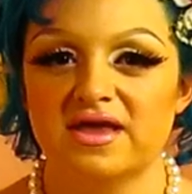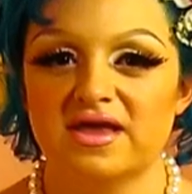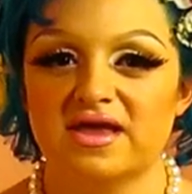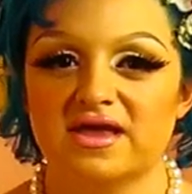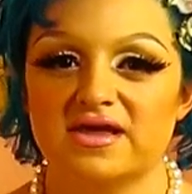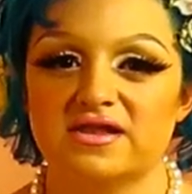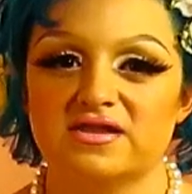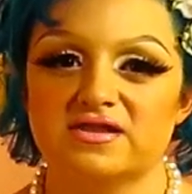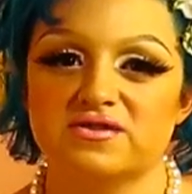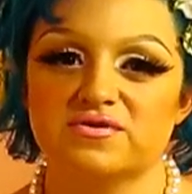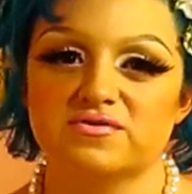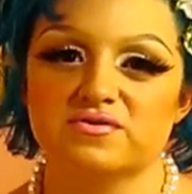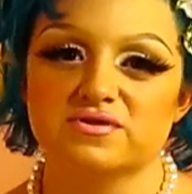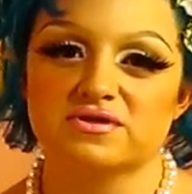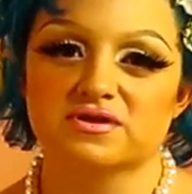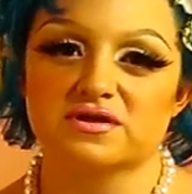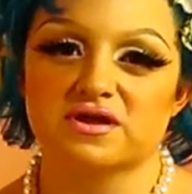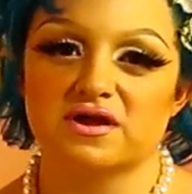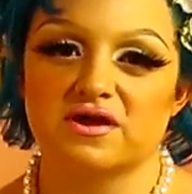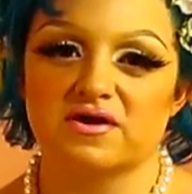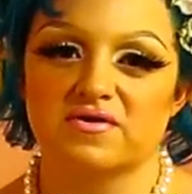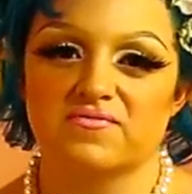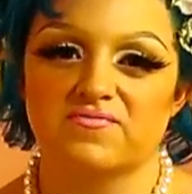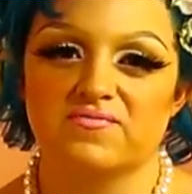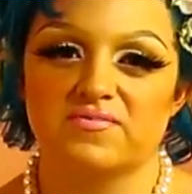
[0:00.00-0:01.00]
and due to
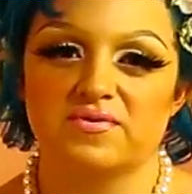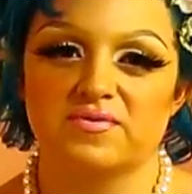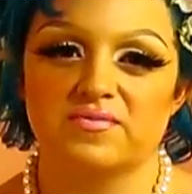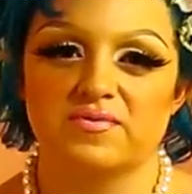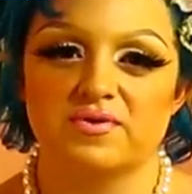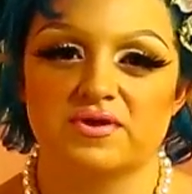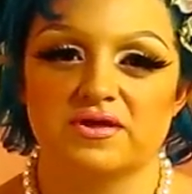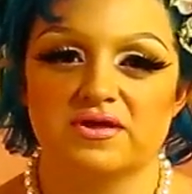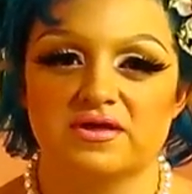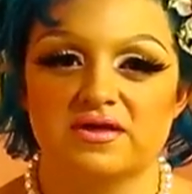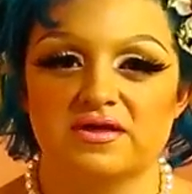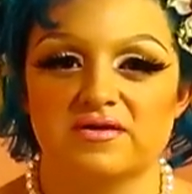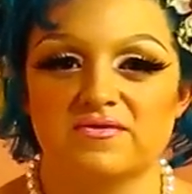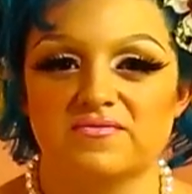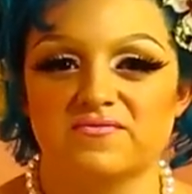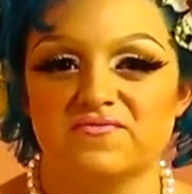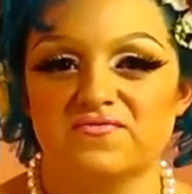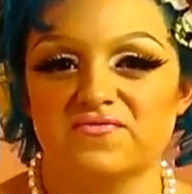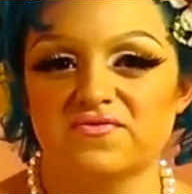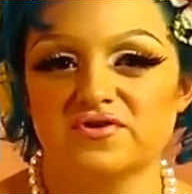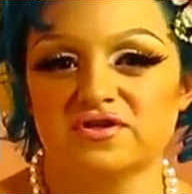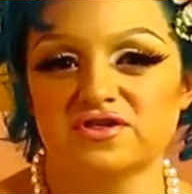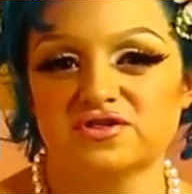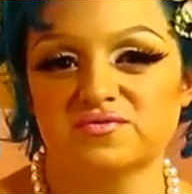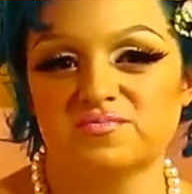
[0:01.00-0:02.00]
copyright
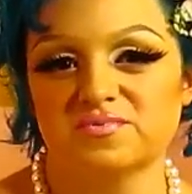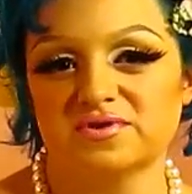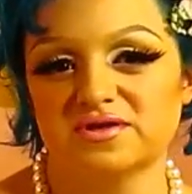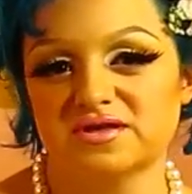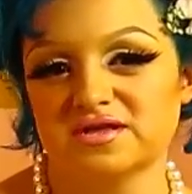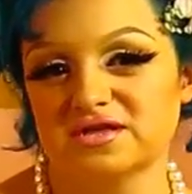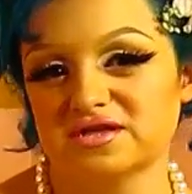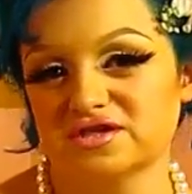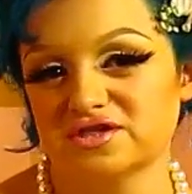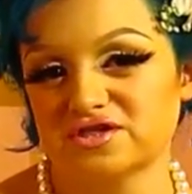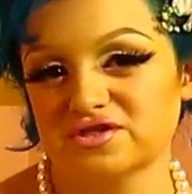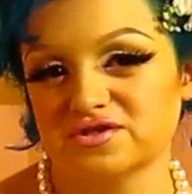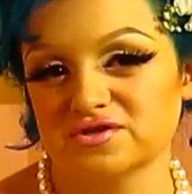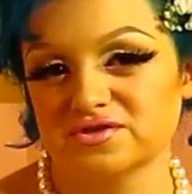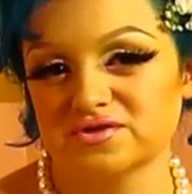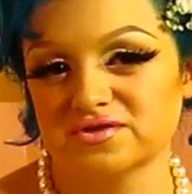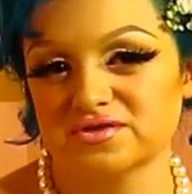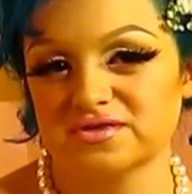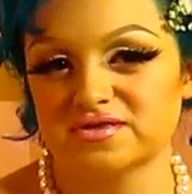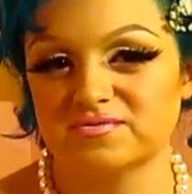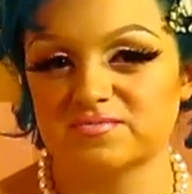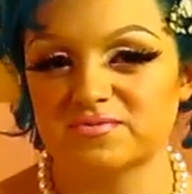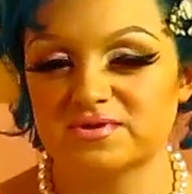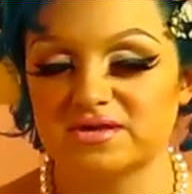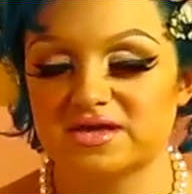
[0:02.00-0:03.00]
infringement
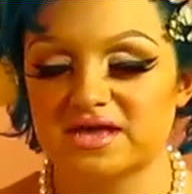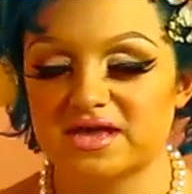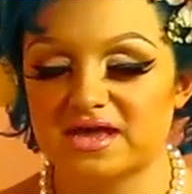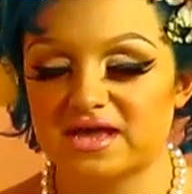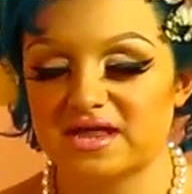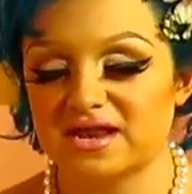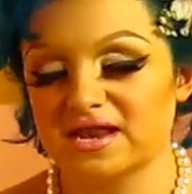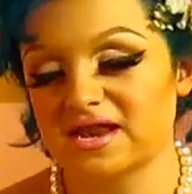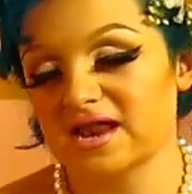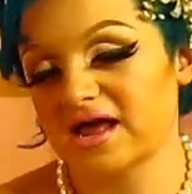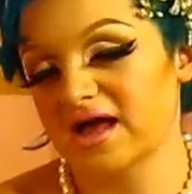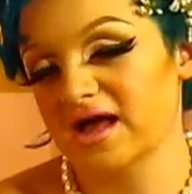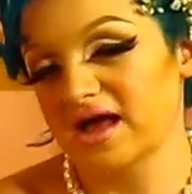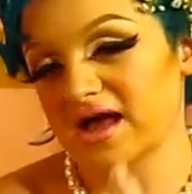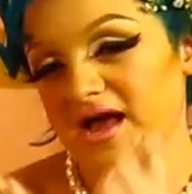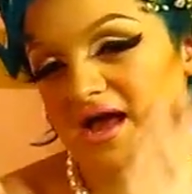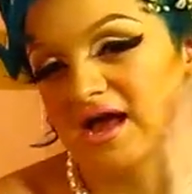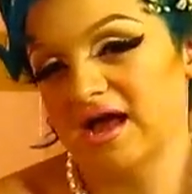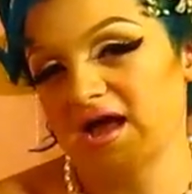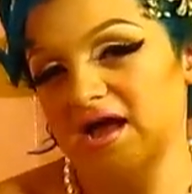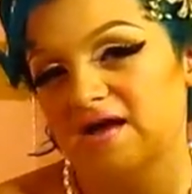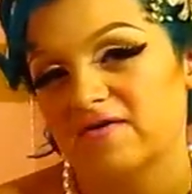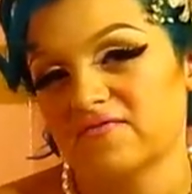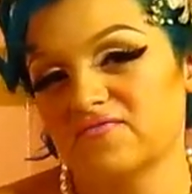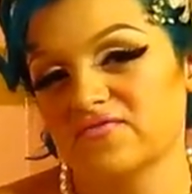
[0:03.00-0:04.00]
issues, we can't not
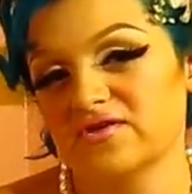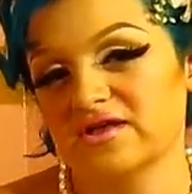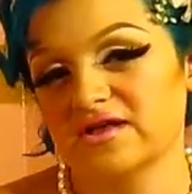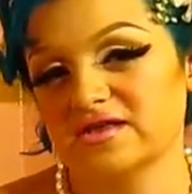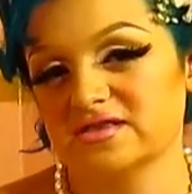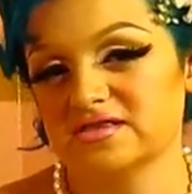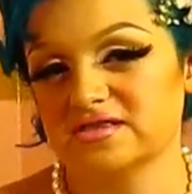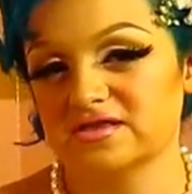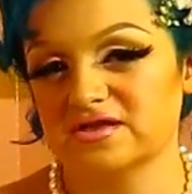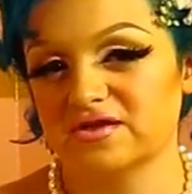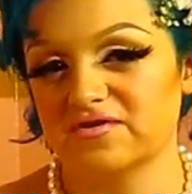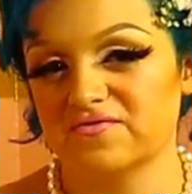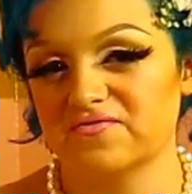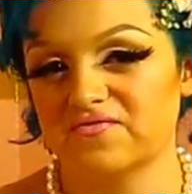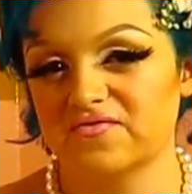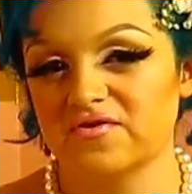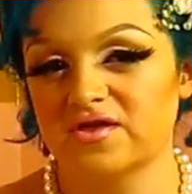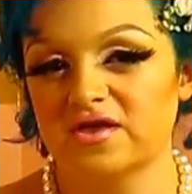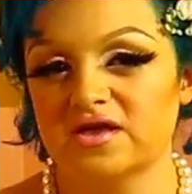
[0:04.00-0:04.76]
have that stuff.